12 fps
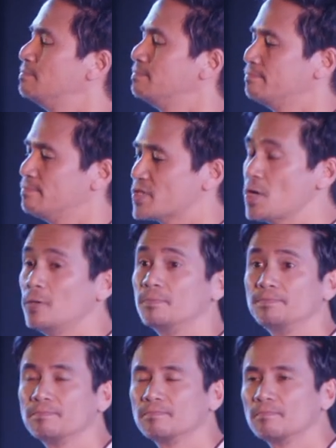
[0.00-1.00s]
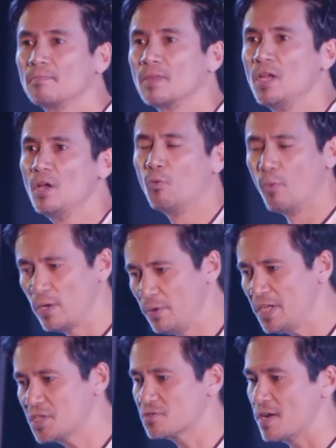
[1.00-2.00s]
So, when we
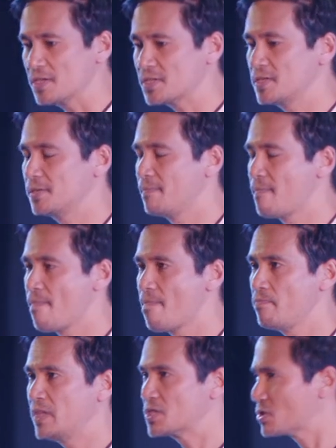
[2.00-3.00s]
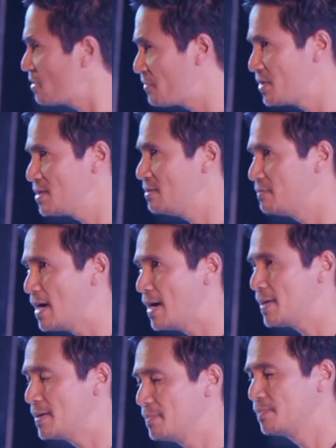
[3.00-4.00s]
trust the sovereignty of God,
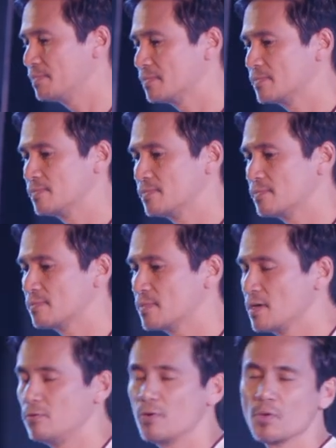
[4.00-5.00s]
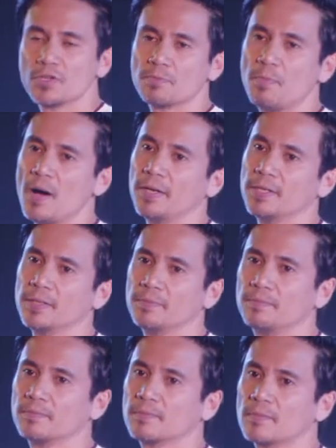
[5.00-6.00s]
we respond
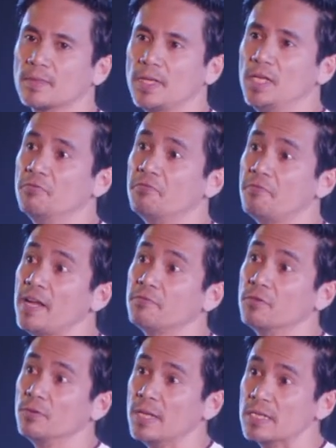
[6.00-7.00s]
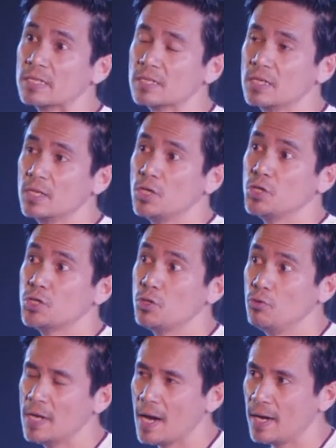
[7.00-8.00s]
in faithfulness to
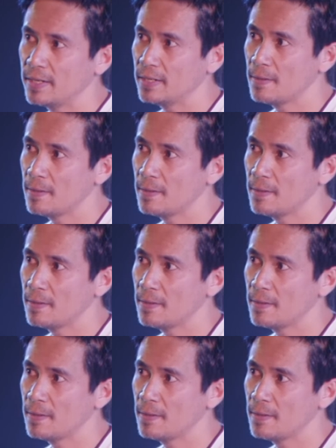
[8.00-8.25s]
God.